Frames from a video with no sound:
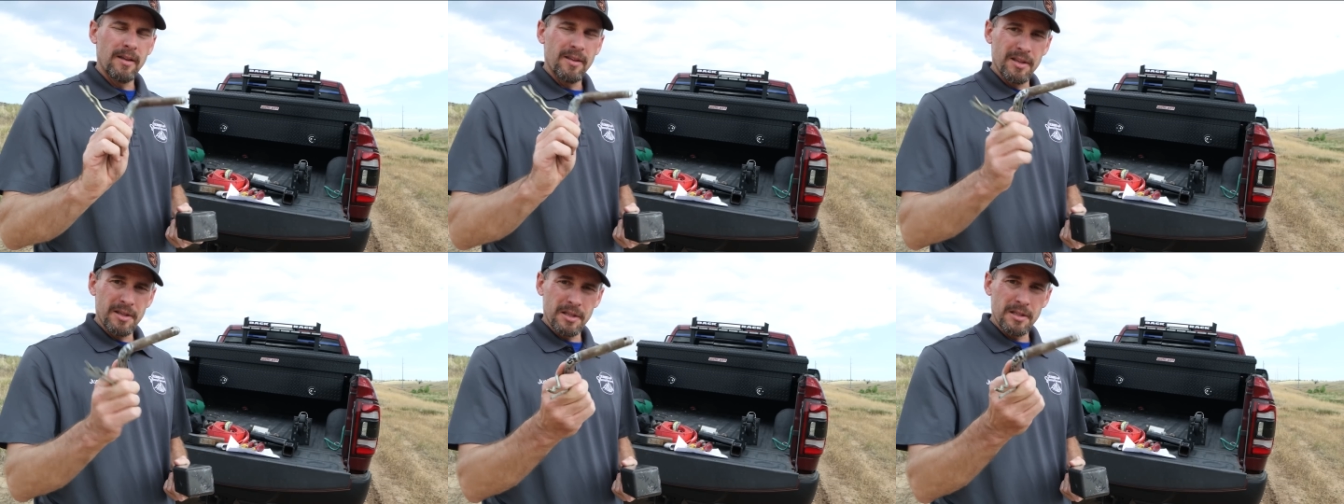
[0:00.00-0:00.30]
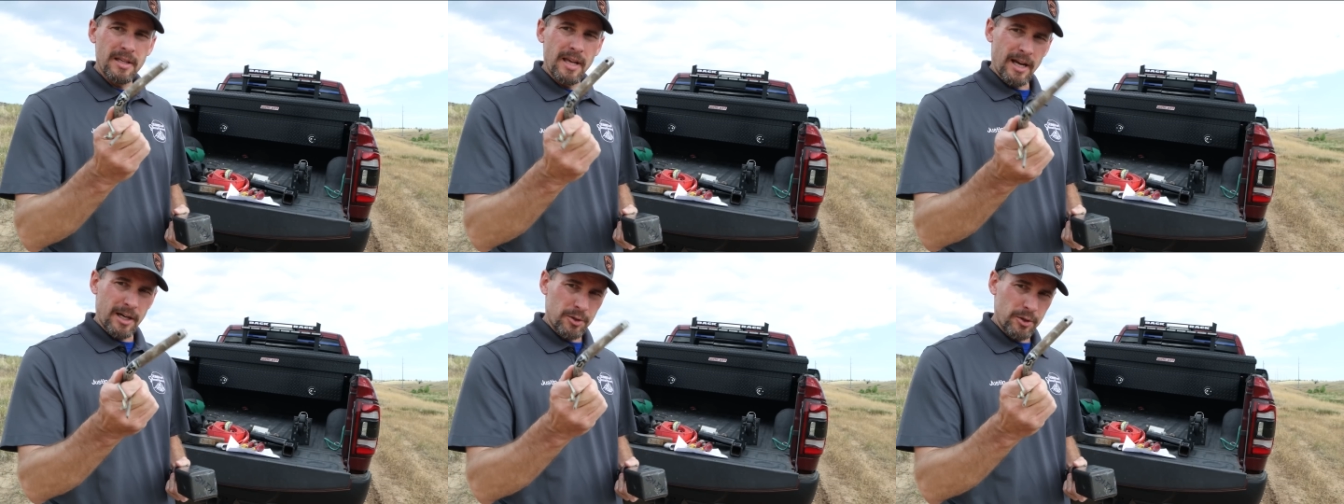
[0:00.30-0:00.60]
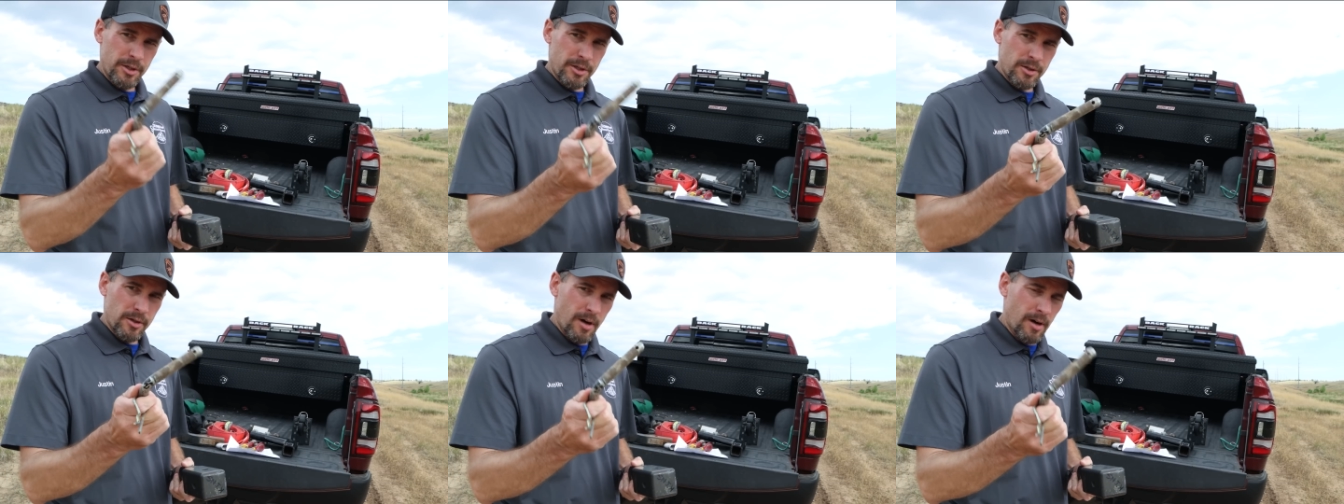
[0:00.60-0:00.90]
This is
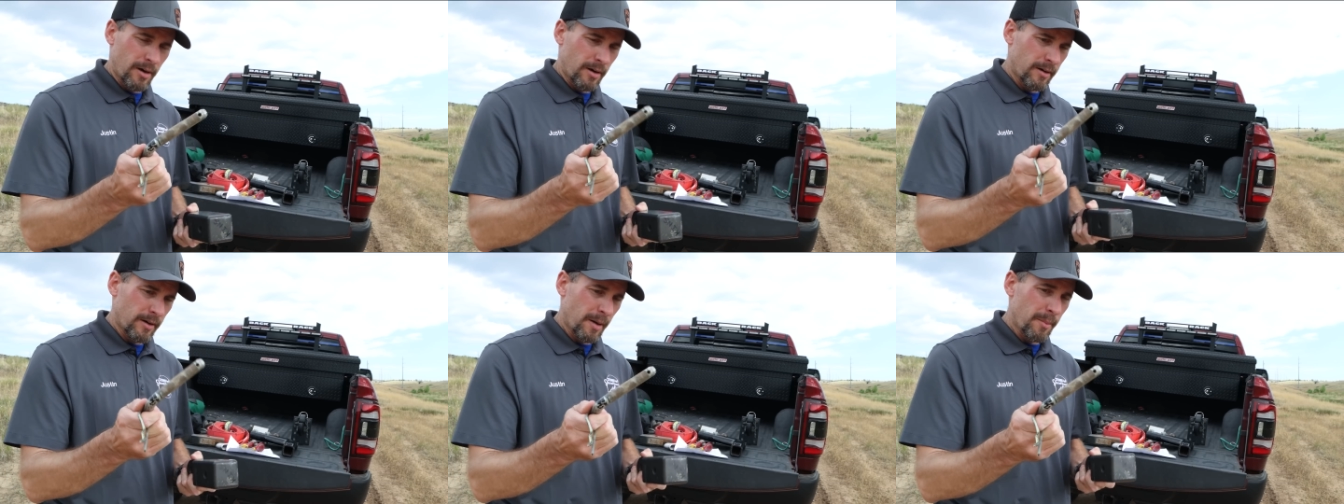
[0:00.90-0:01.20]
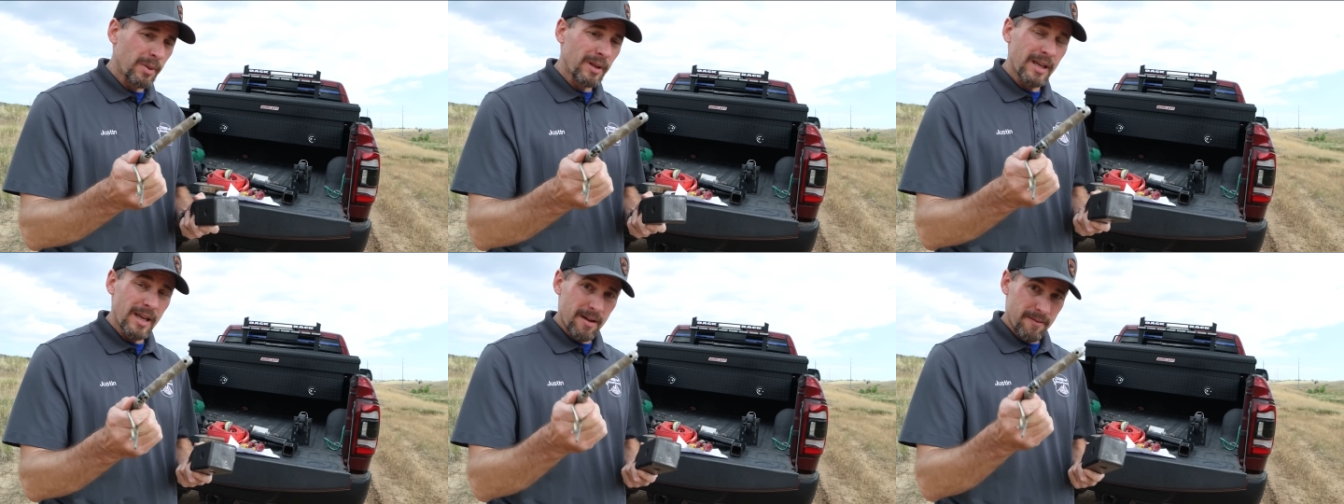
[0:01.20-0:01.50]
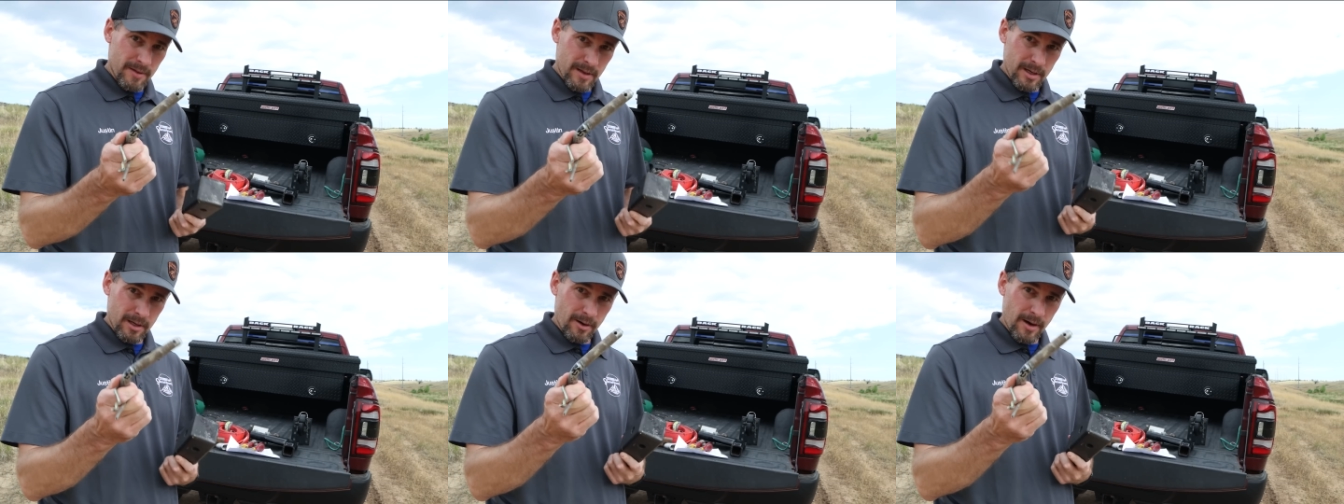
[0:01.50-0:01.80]
actually stronger, I
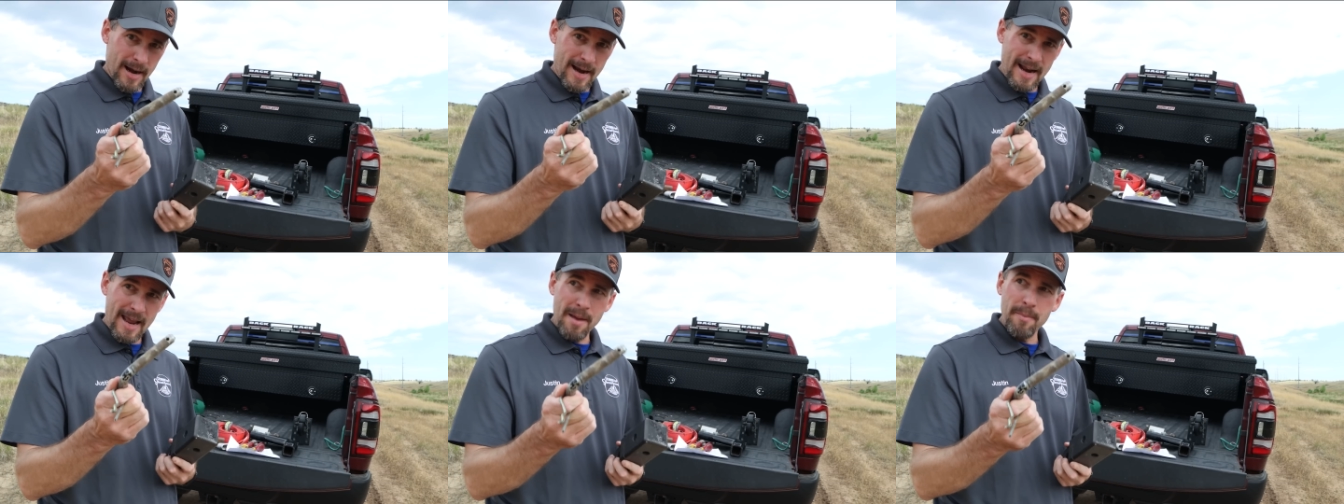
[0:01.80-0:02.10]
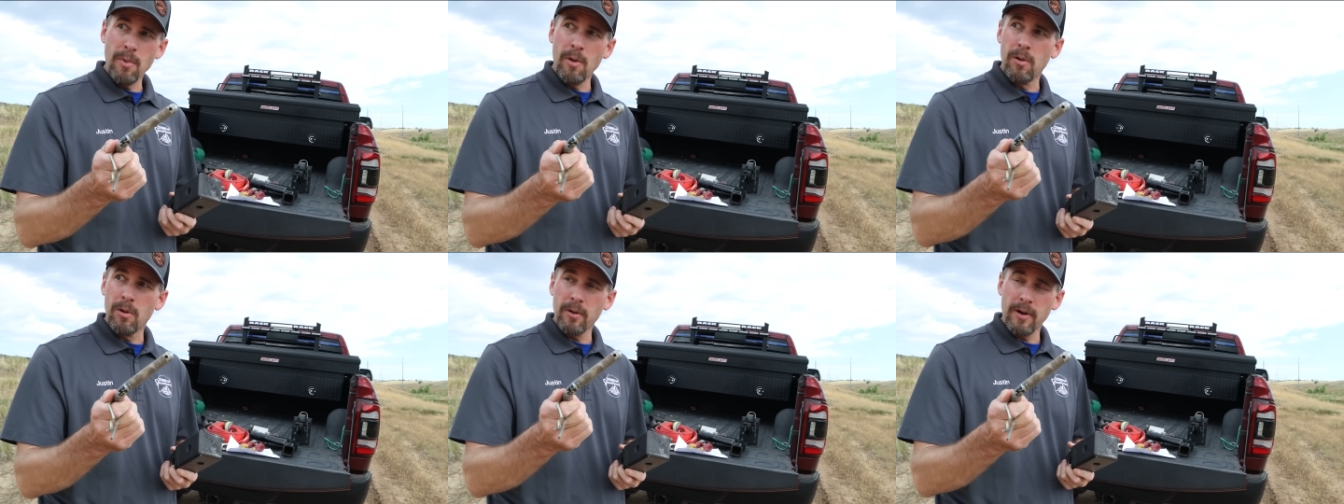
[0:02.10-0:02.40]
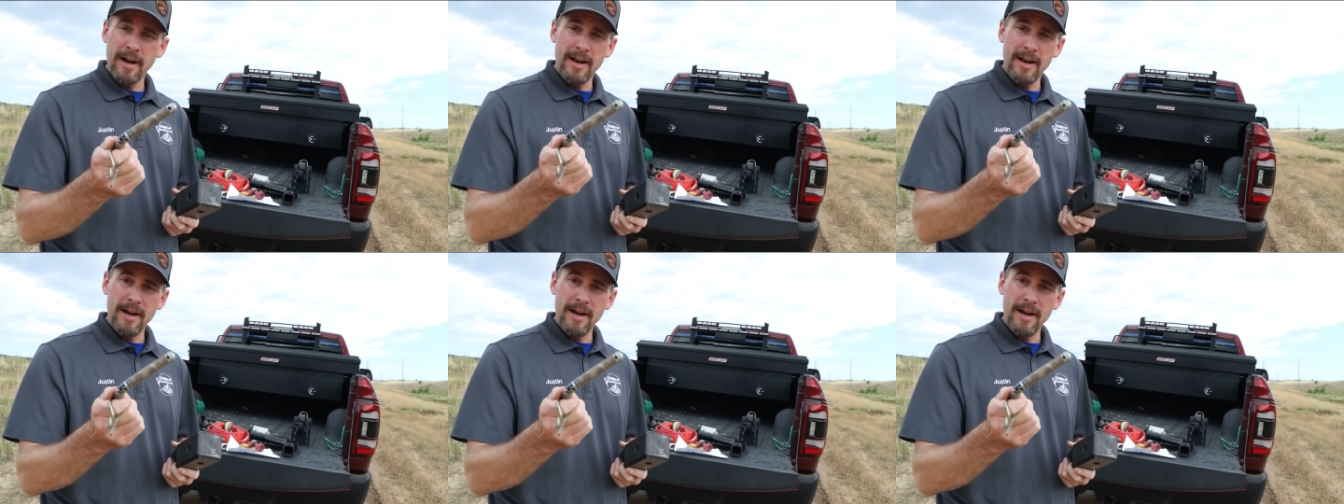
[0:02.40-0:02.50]
believe, than a grade 8 bolt.